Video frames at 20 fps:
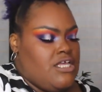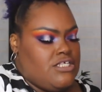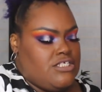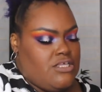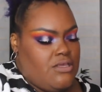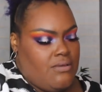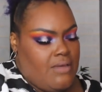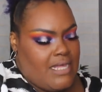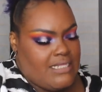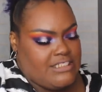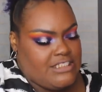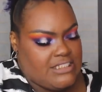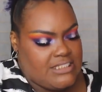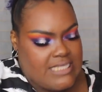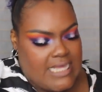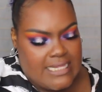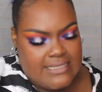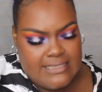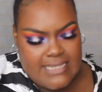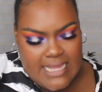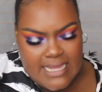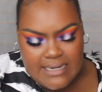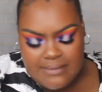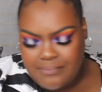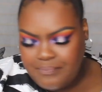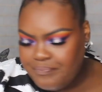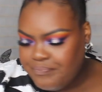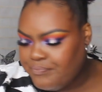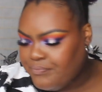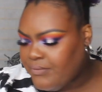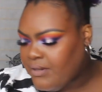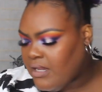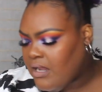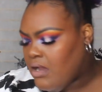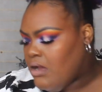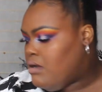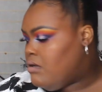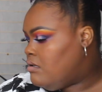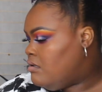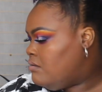so I just got that
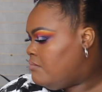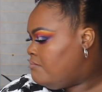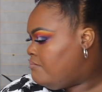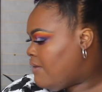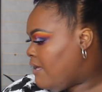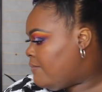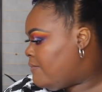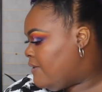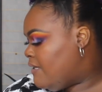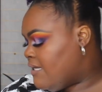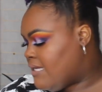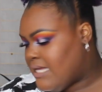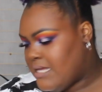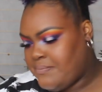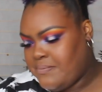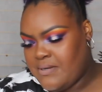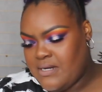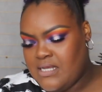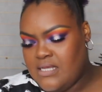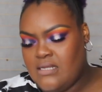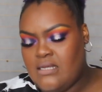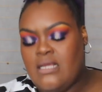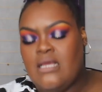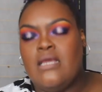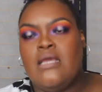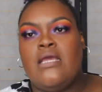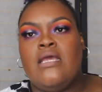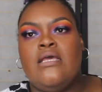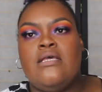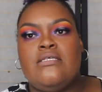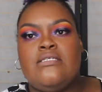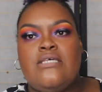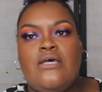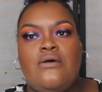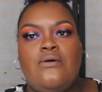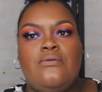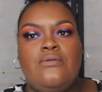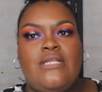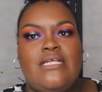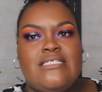maybe keeping it
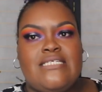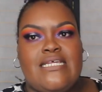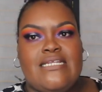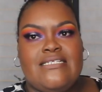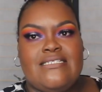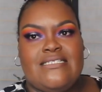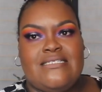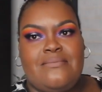so let's get in